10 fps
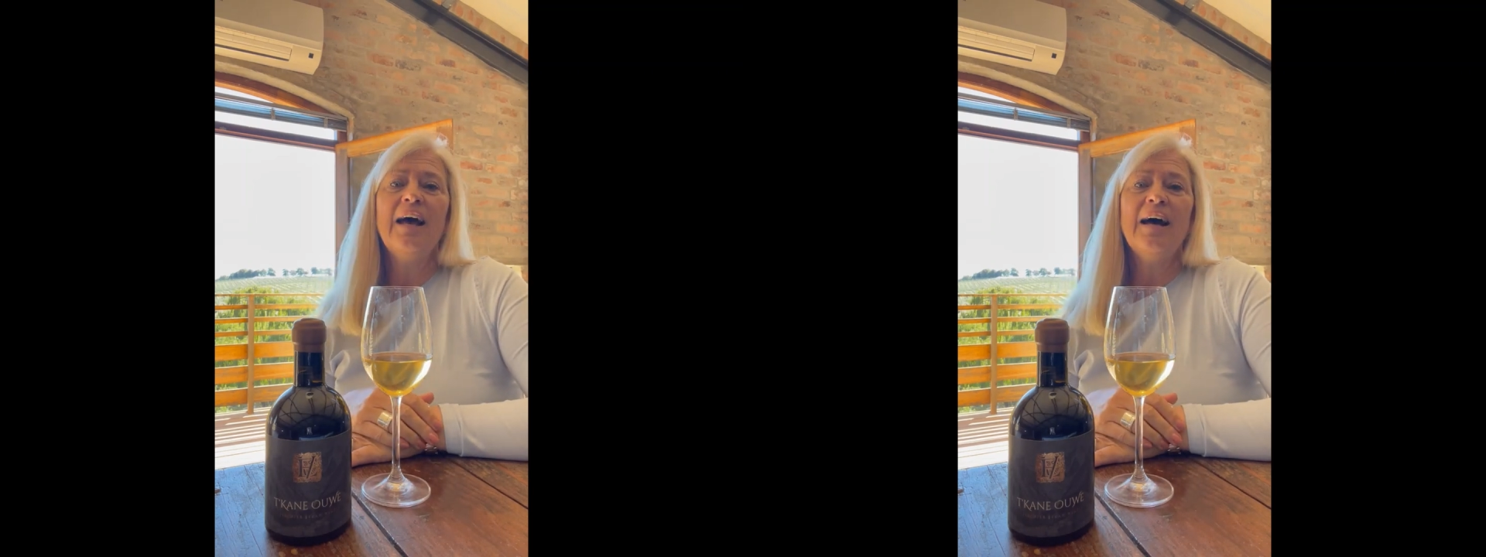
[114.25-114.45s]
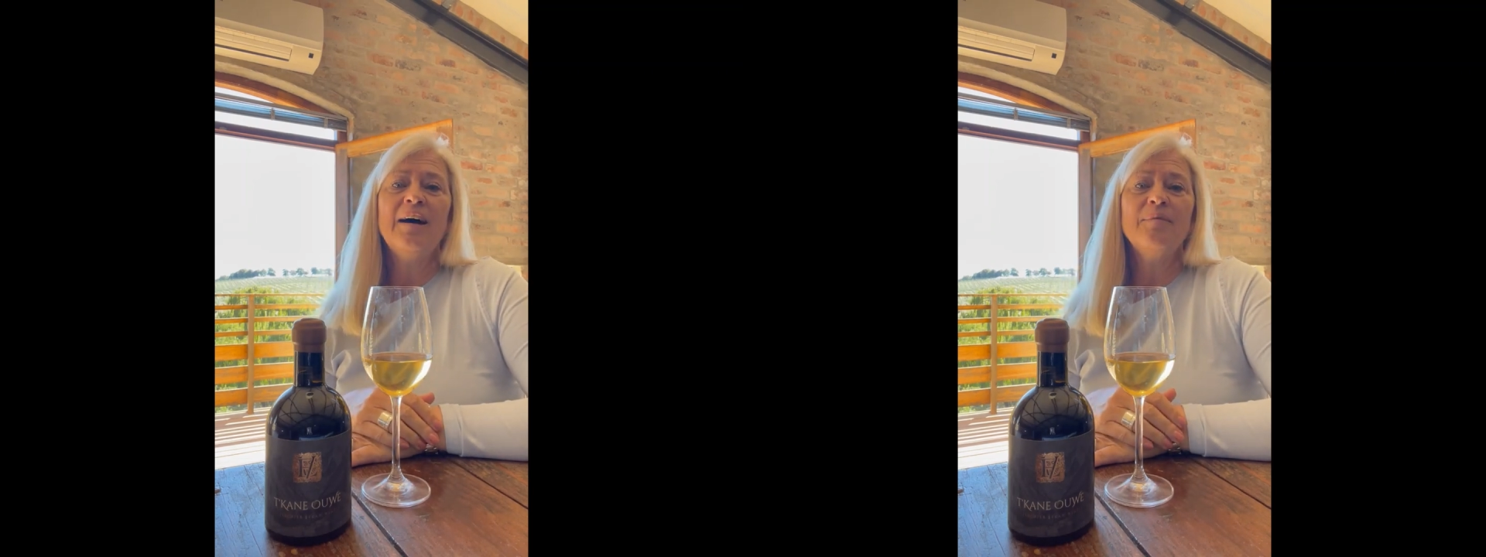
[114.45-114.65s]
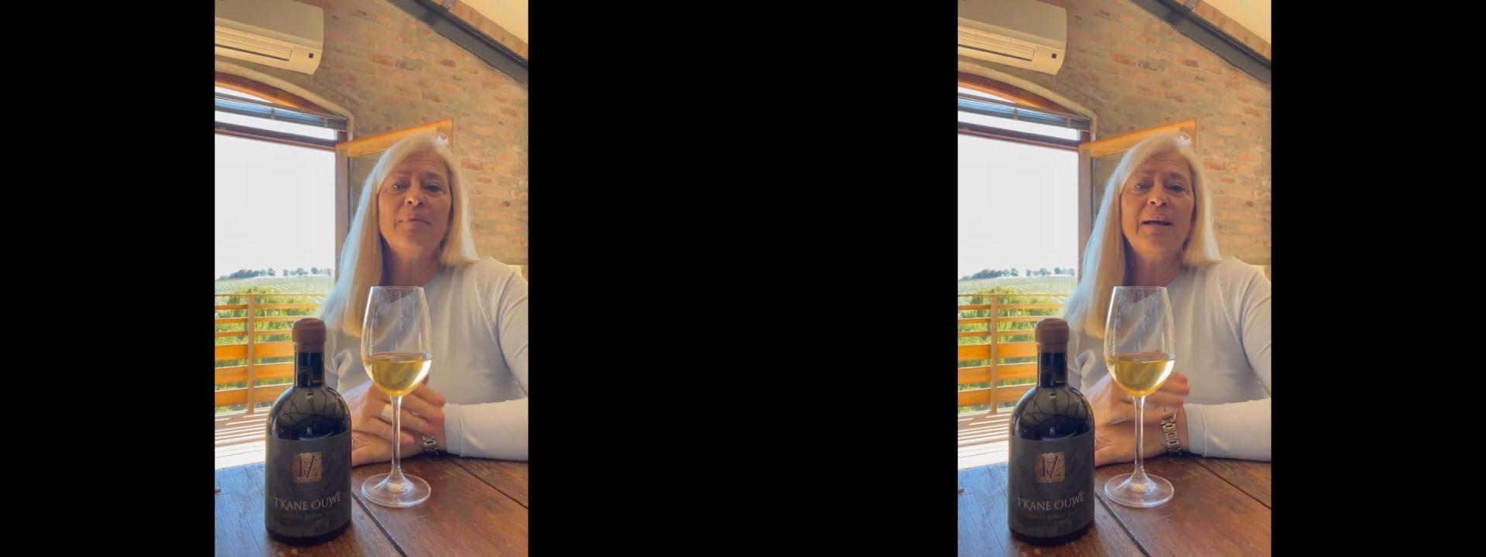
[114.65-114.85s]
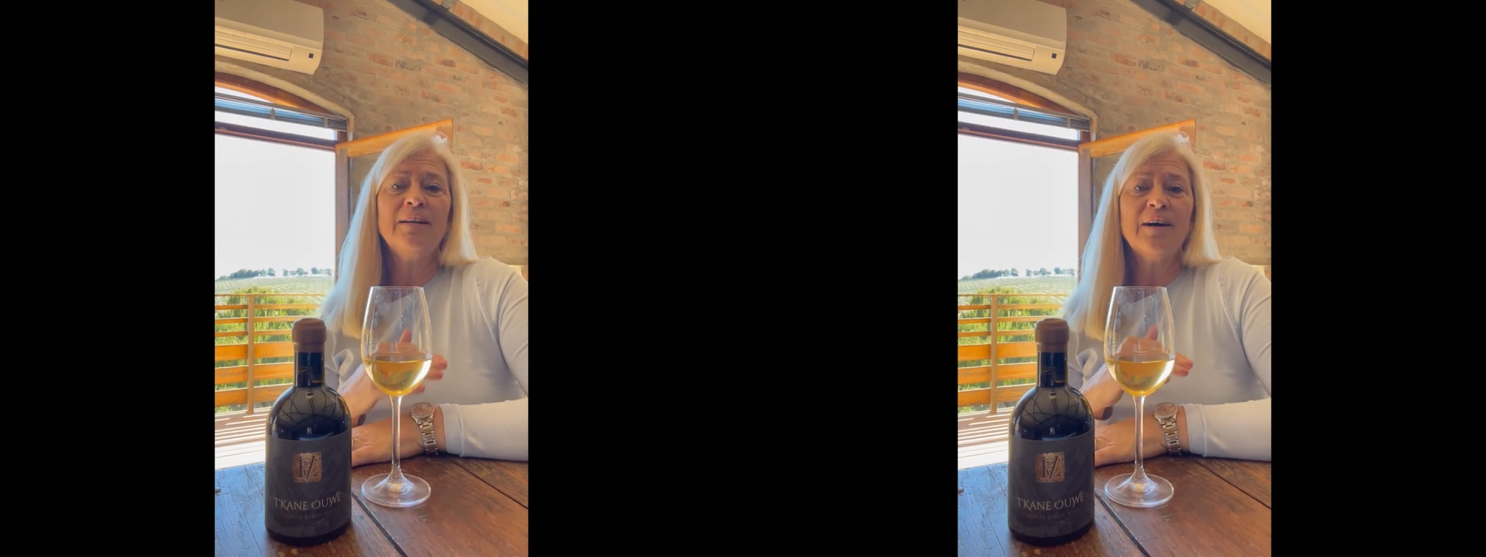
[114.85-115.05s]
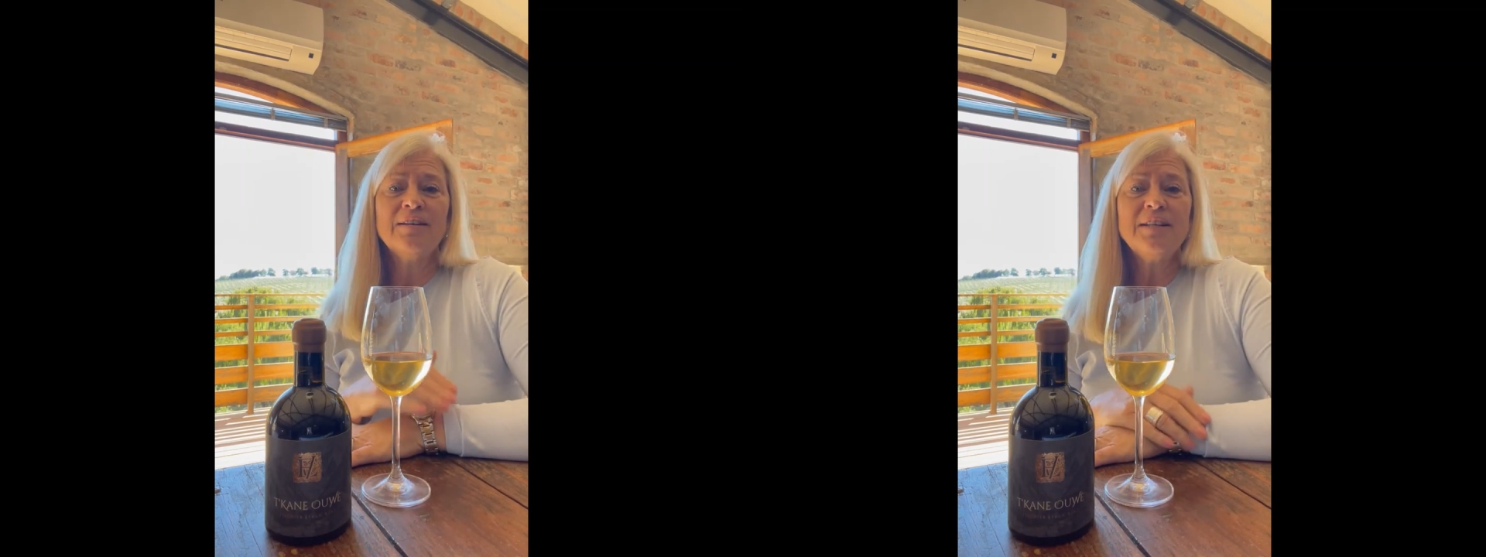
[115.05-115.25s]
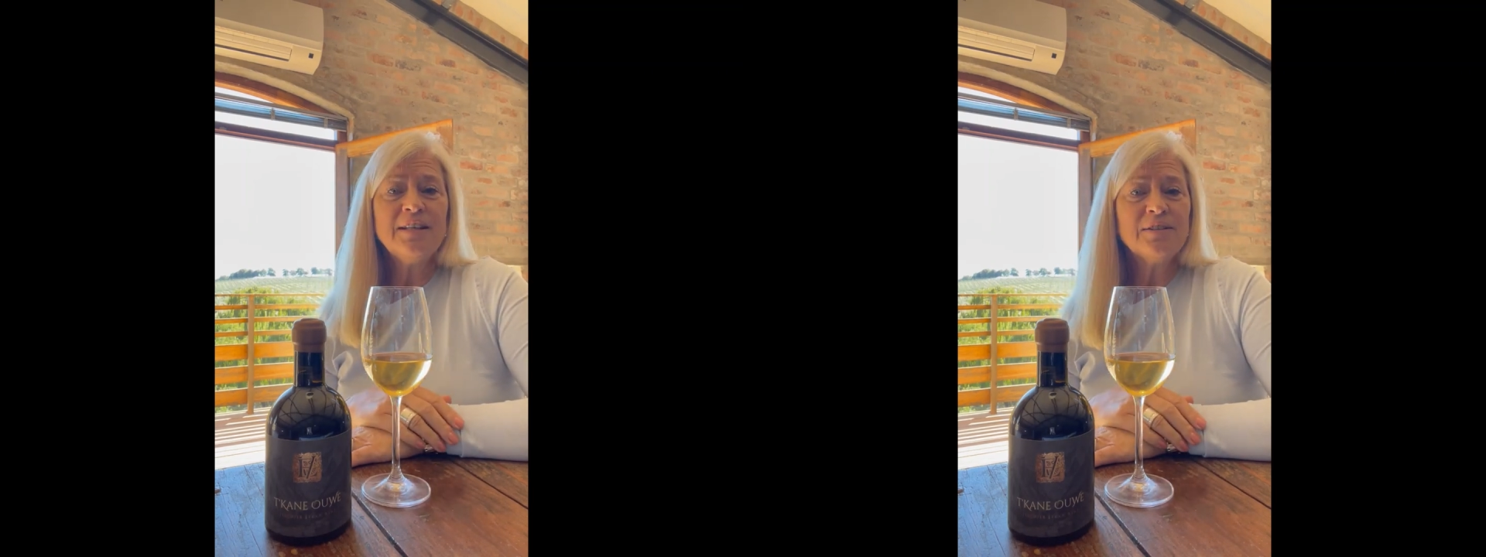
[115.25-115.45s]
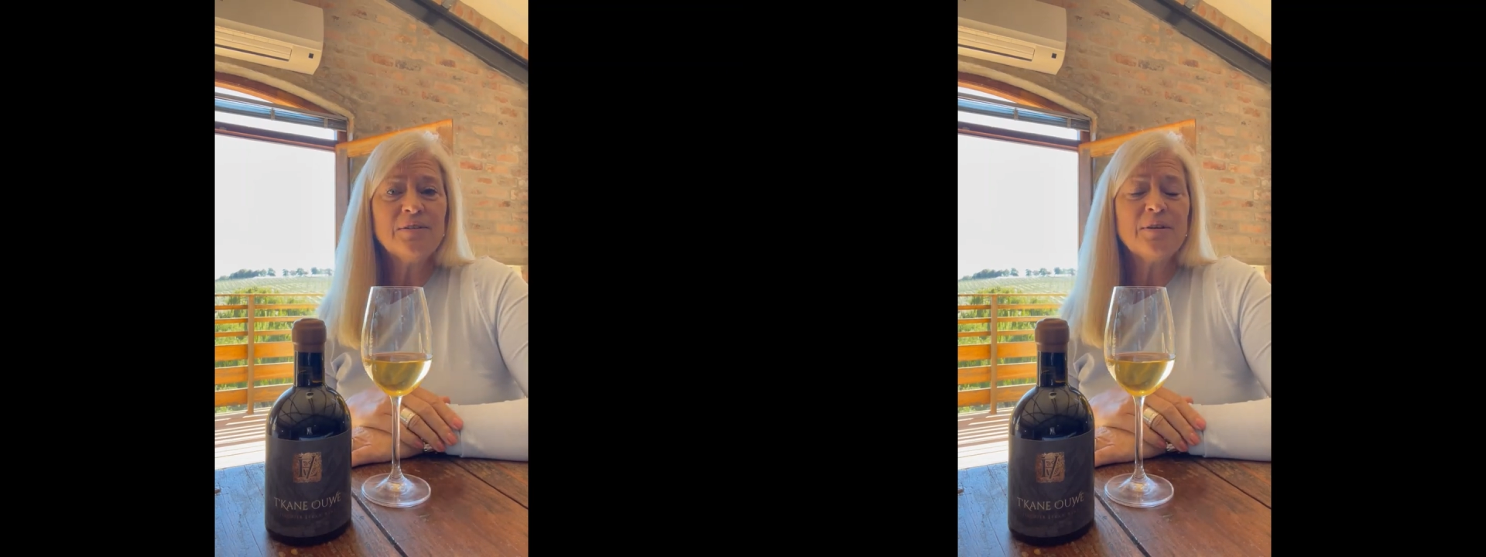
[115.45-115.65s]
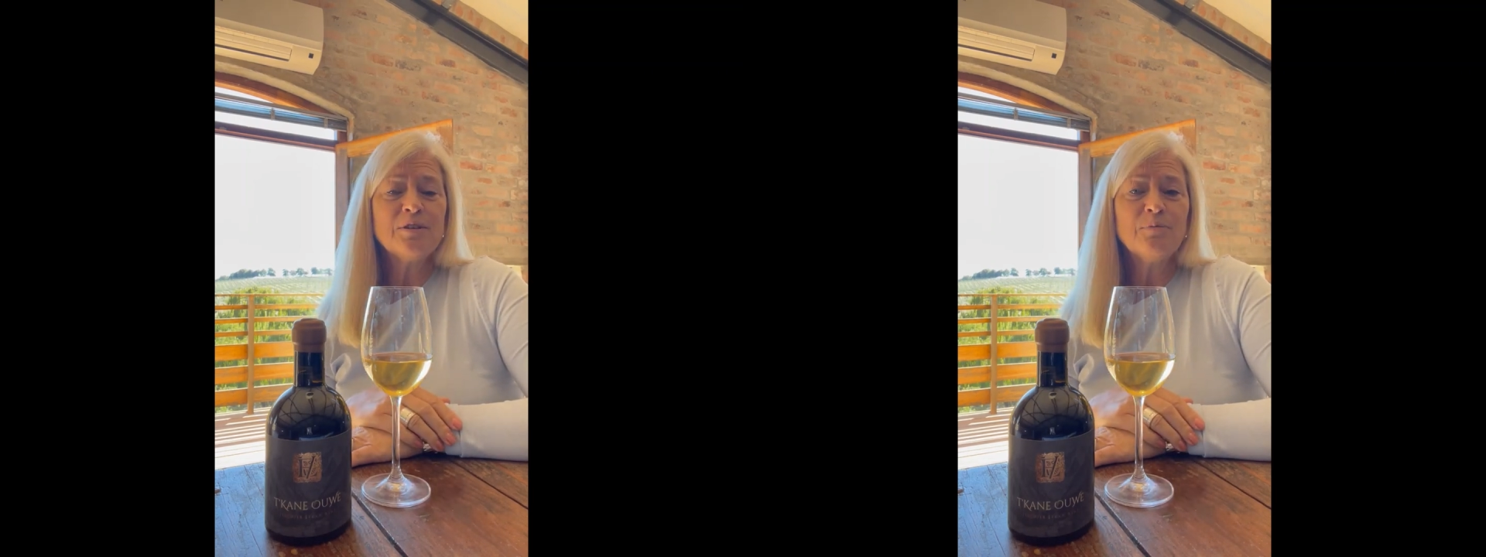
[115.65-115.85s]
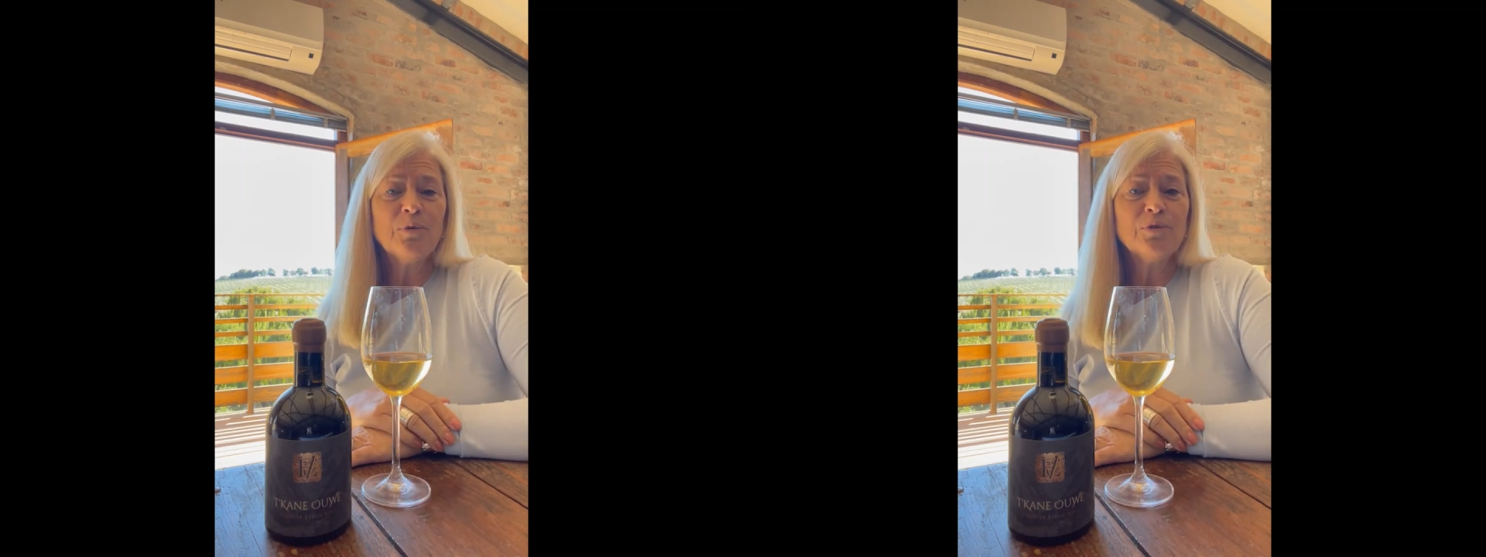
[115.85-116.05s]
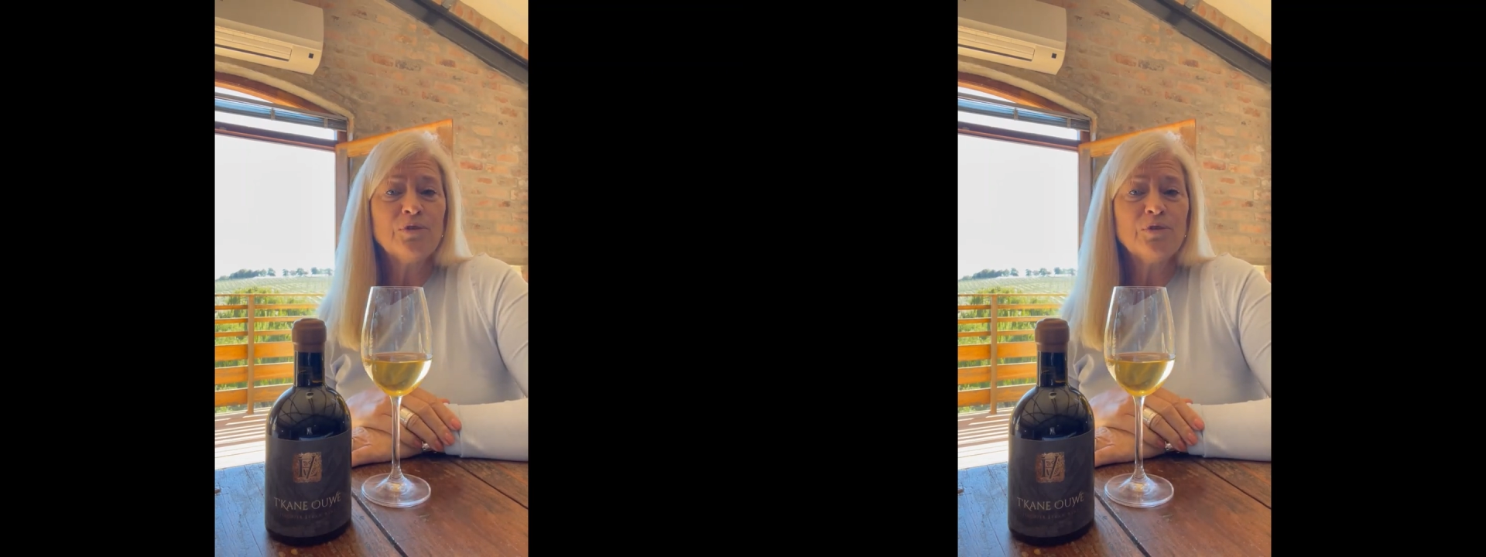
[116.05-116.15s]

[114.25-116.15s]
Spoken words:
It goes into the small